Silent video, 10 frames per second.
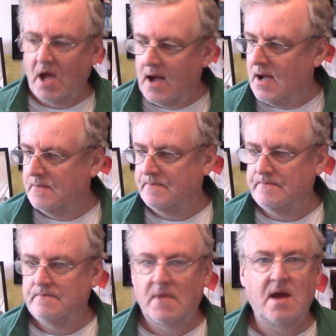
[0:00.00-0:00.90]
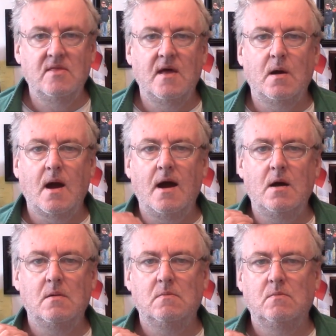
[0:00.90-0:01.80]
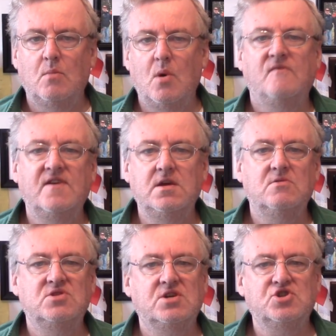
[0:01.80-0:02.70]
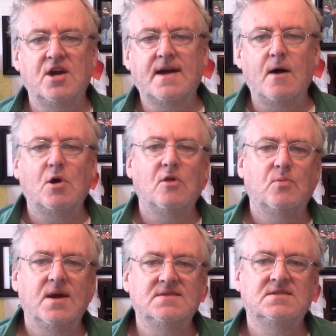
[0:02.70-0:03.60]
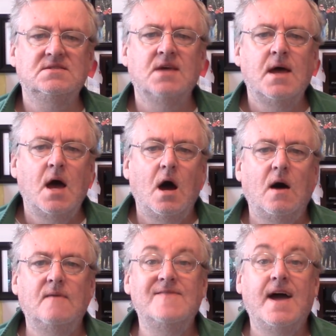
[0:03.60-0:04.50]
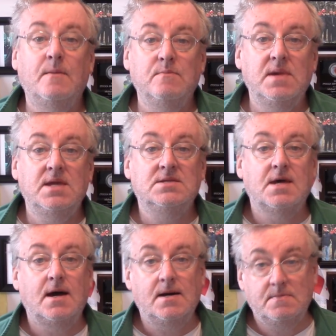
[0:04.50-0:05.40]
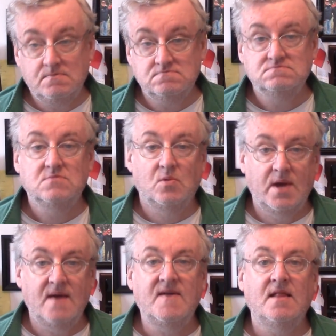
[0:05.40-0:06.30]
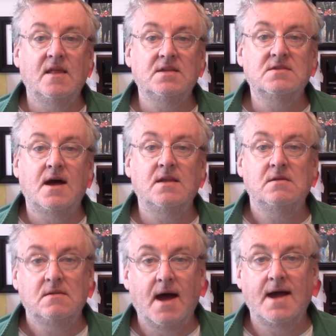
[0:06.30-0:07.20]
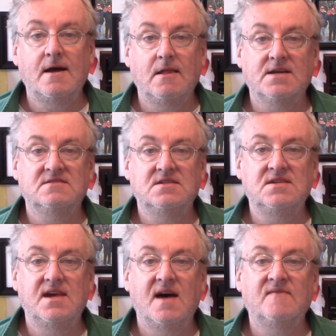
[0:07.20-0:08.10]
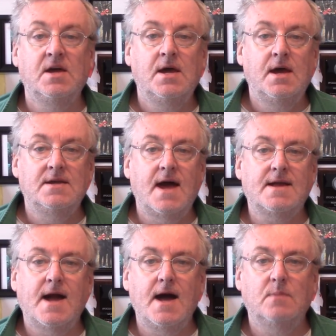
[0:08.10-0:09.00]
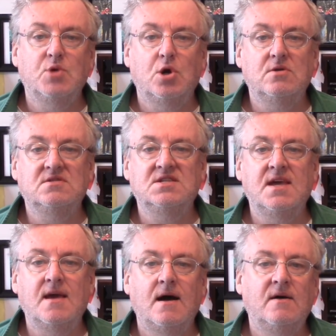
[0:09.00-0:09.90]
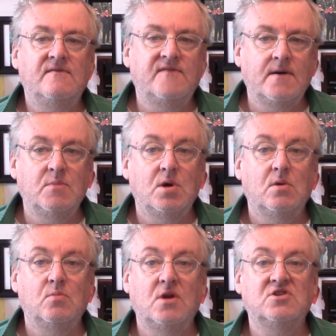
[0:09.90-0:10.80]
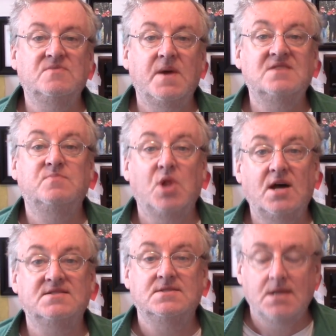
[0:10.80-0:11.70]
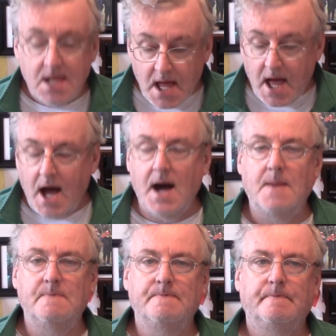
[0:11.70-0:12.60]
Um, and there are more videos. You can check out all the races of that meet. Um, we have that linked on ilxctf.com, courtesy of um, Runner Space Plus. Um,